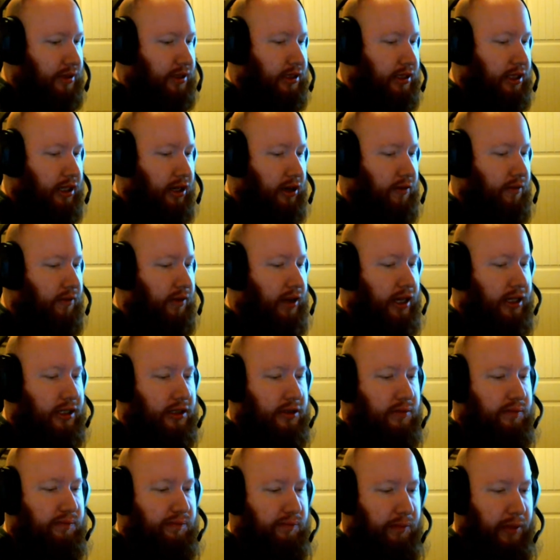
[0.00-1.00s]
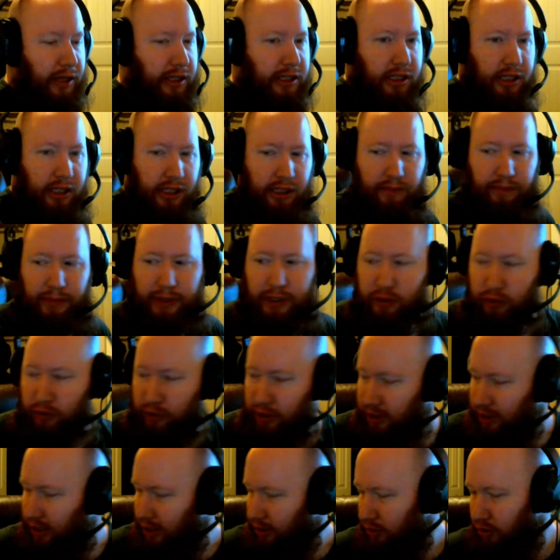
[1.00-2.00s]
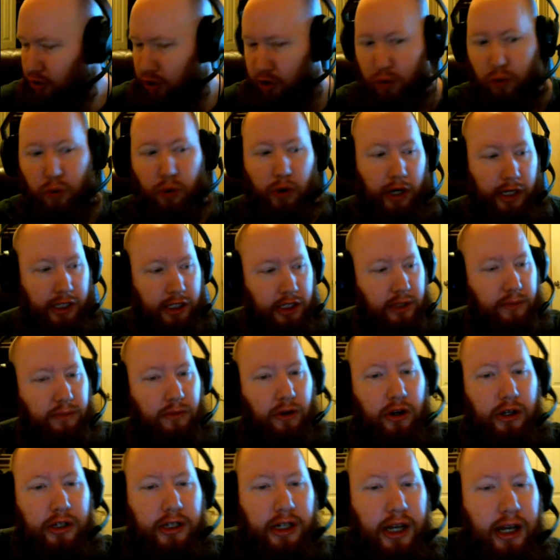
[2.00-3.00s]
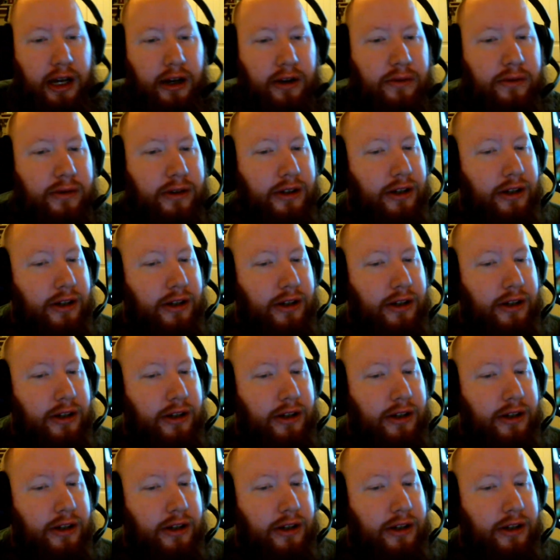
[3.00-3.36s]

itself has basically been drilled down to a question mark now